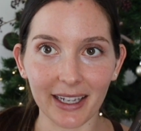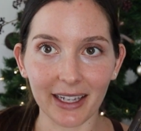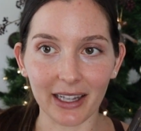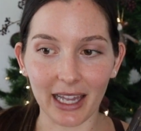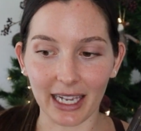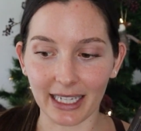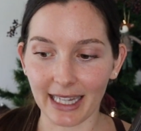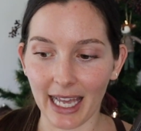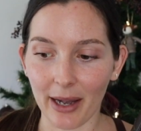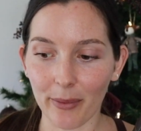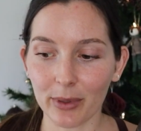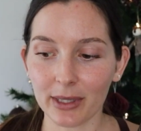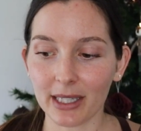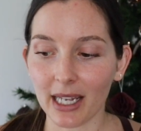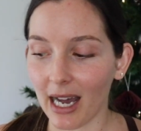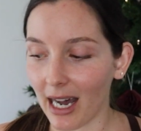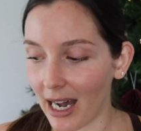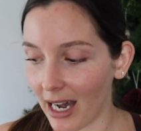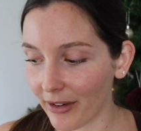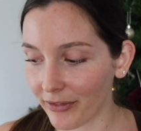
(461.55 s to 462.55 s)
Like that was
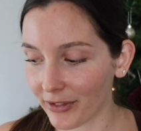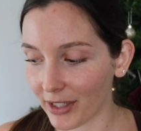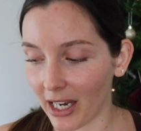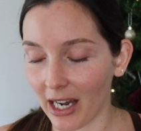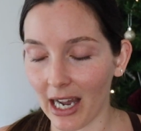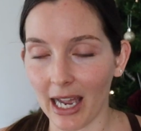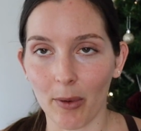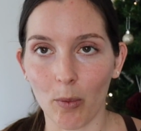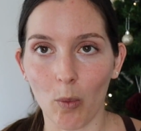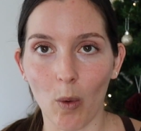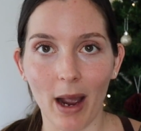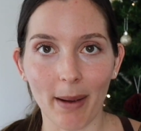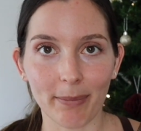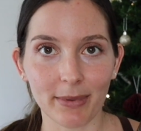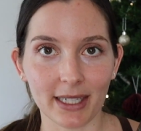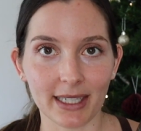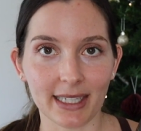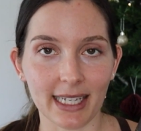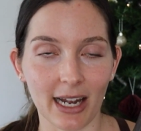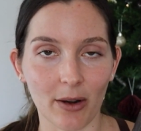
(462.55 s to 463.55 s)
after I
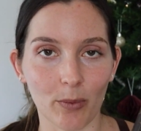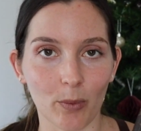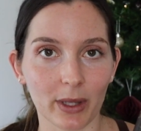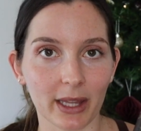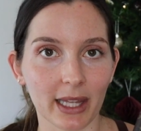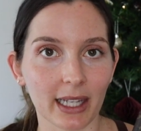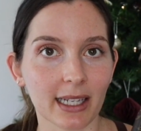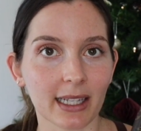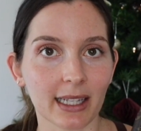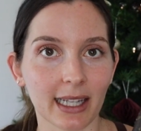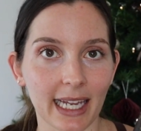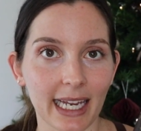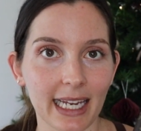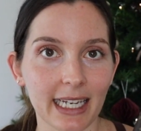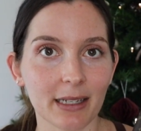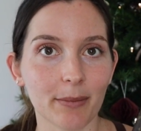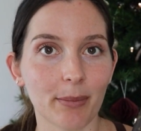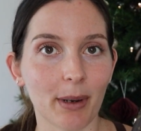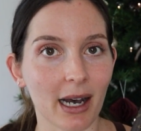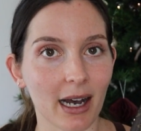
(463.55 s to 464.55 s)
wiped it down with the
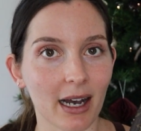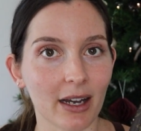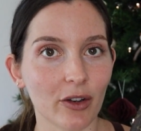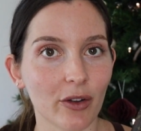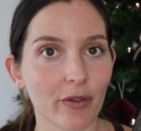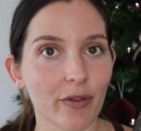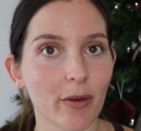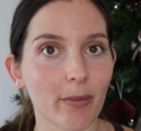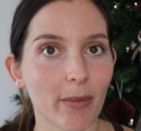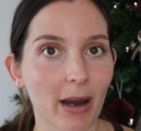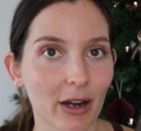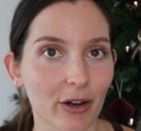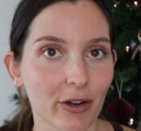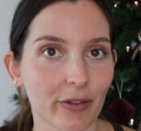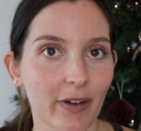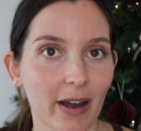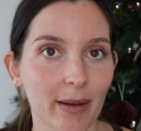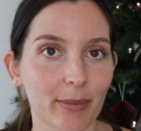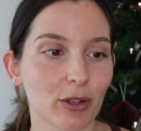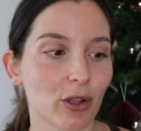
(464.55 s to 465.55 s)
clean part of the
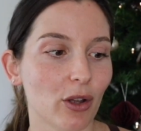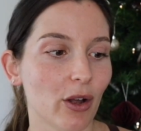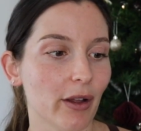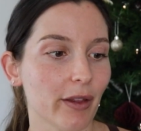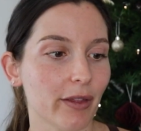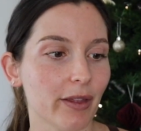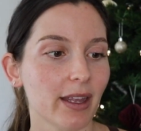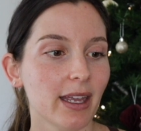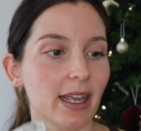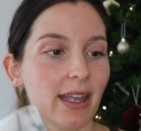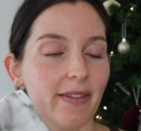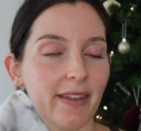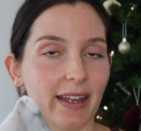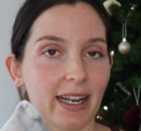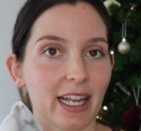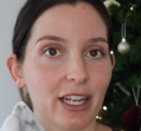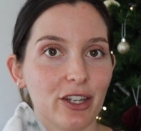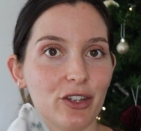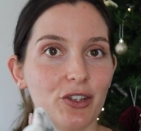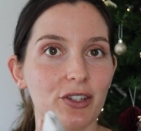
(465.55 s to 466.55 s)
microfiber cloth. Then
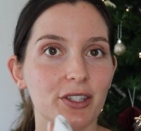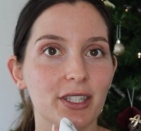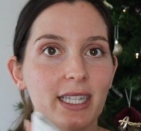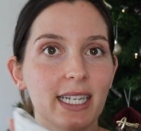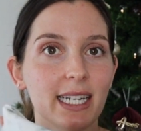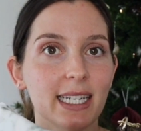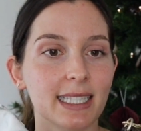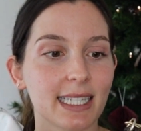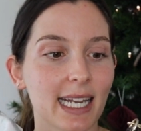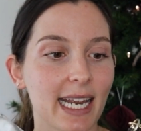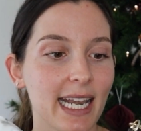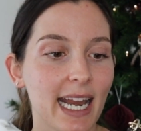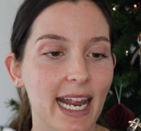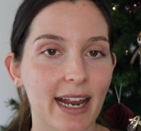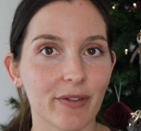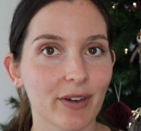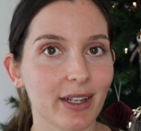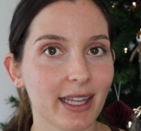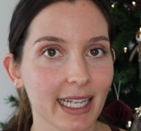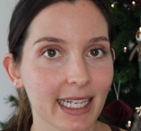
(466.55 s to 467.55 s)
I used this and
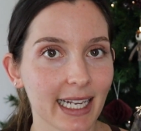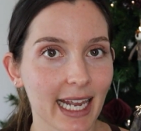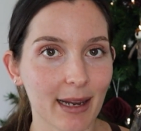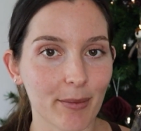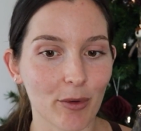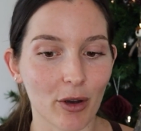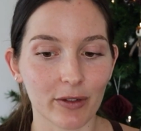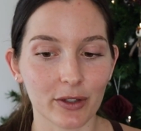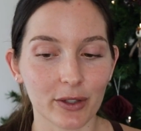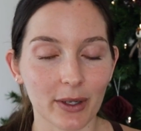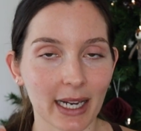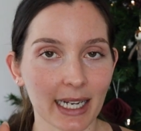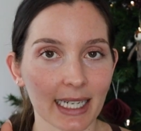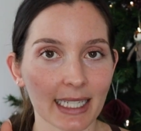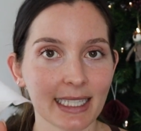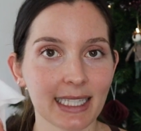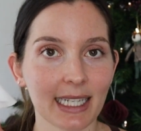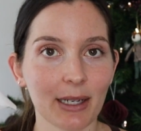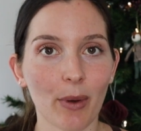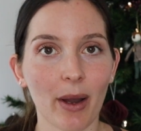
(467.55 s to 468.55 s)
everything came off. So I
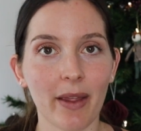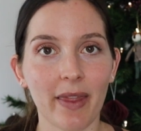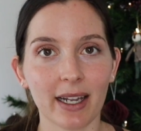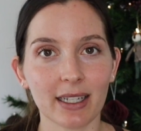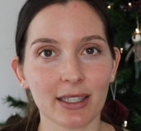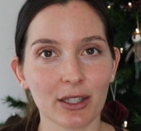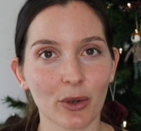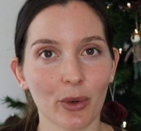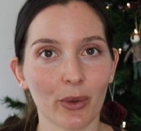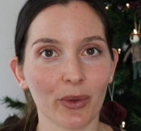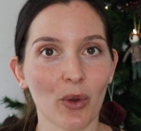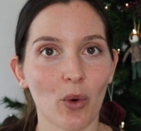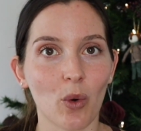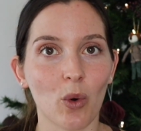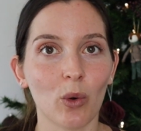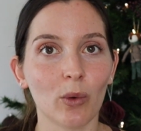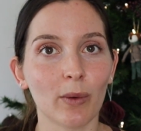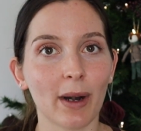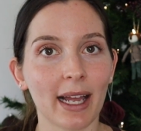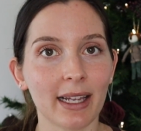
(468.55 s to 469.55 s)
can see why that's called the
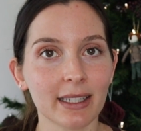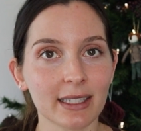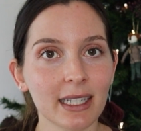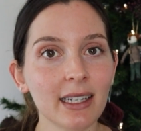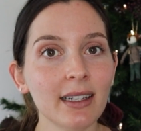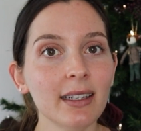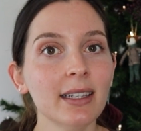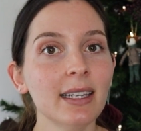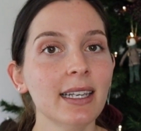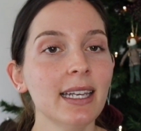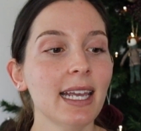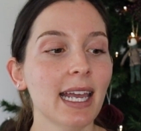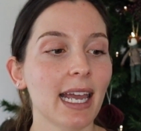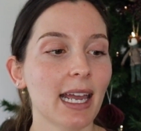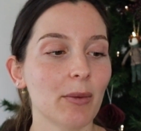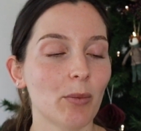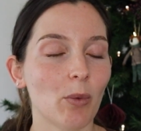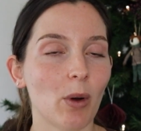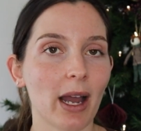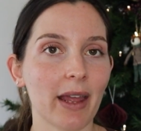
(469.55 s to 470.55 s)
all-rounder
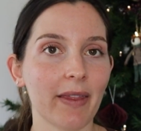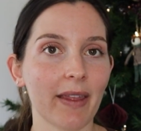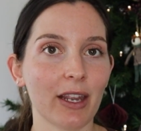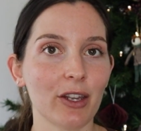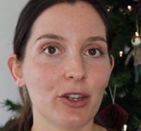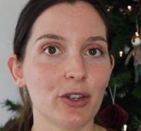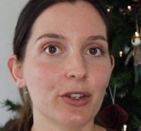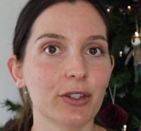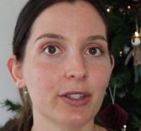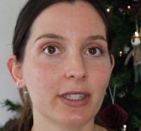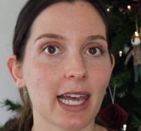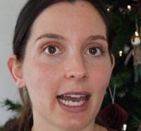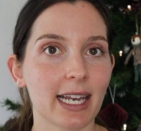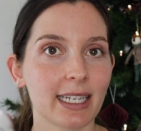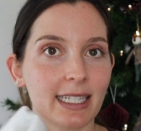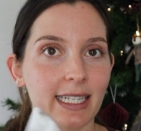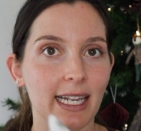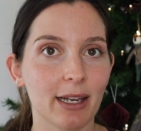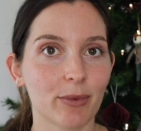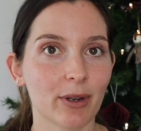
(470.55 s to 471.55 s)
and why they use
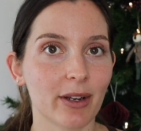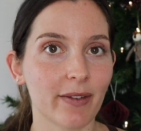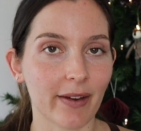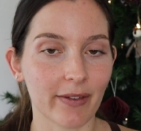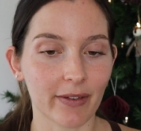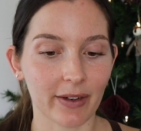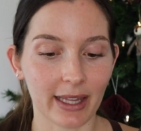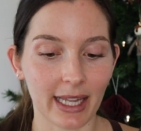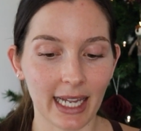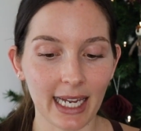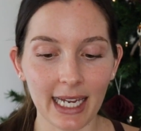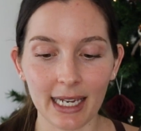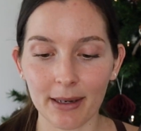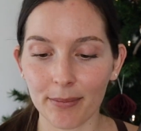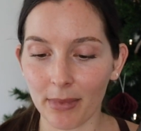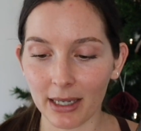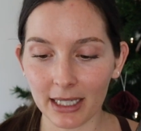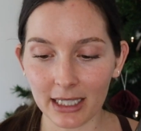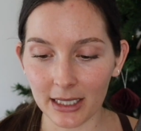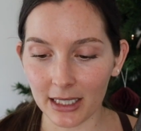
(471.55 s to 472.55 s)
that to get rid of everything. It
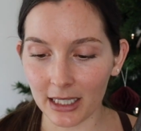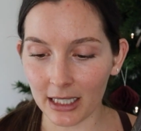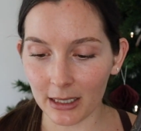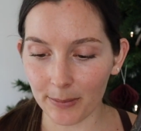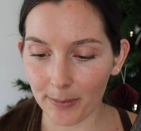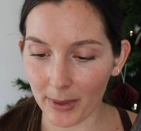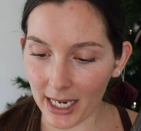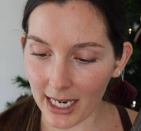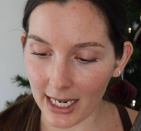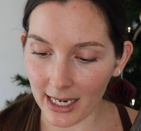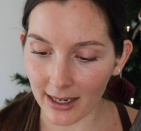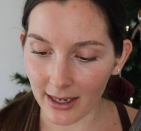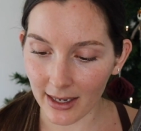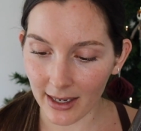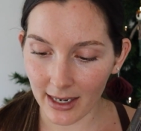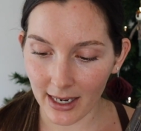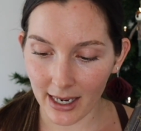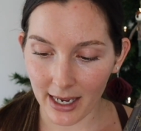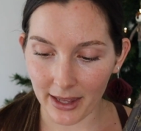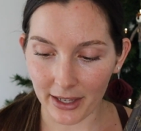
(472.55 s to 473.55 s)
must just be
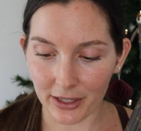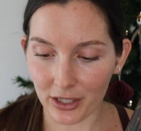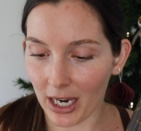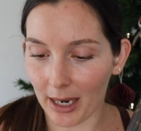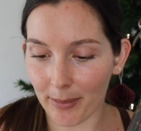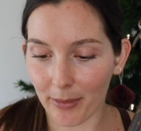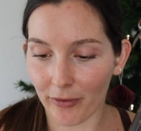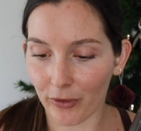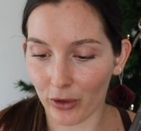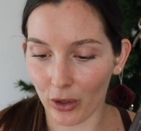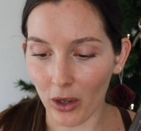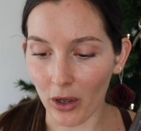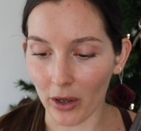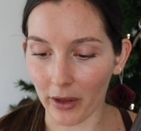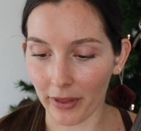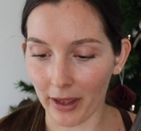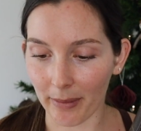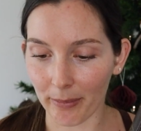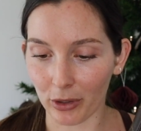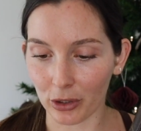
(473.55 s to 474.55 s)
the type of
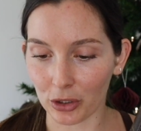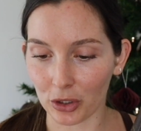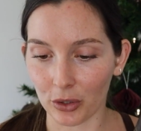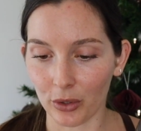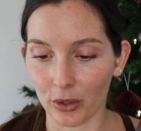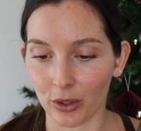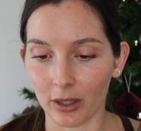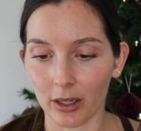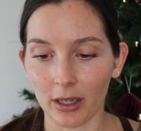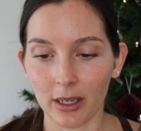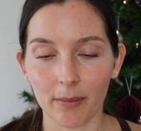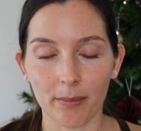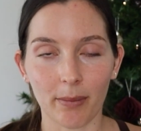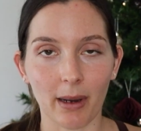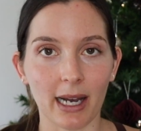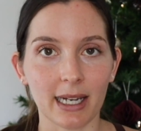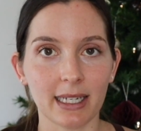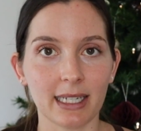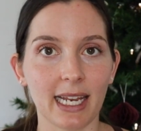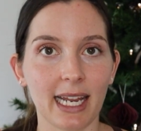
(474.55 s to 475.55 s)
cloth, I'm not sure,
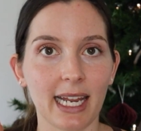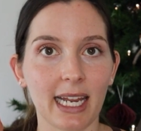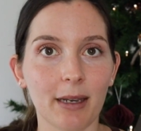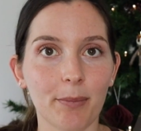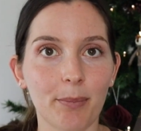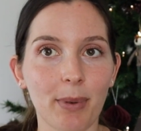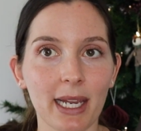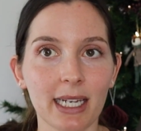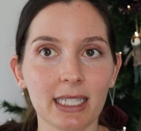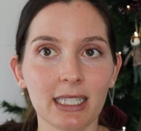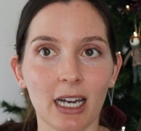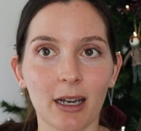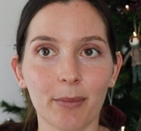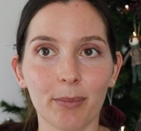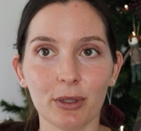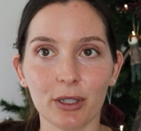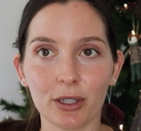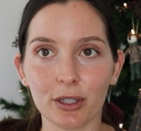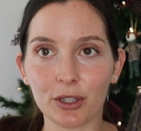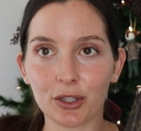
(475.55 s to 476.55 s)
but it picked
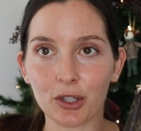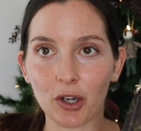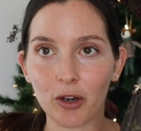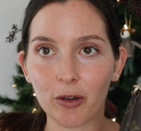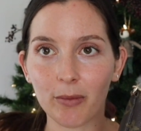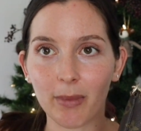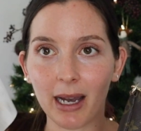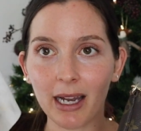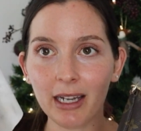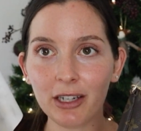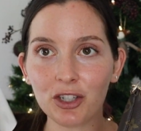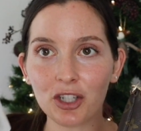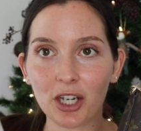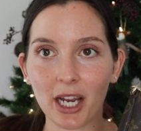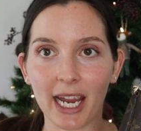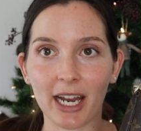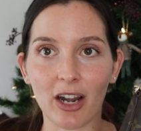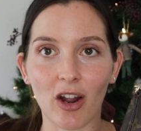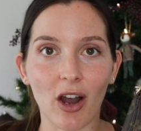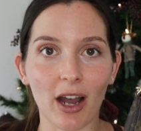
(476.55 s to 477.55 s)
up so much
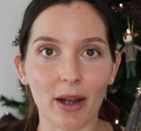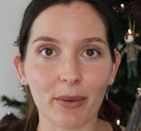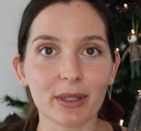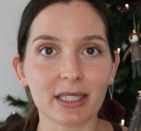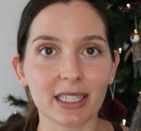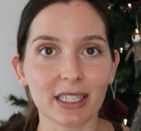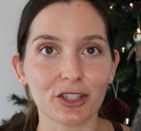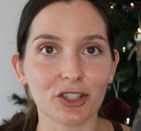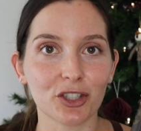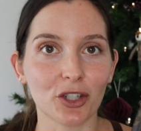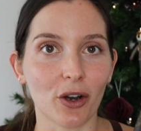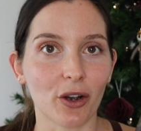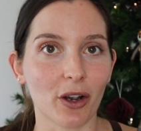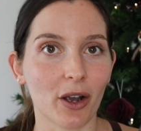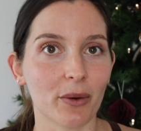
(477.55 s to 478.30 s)
and I was in shock.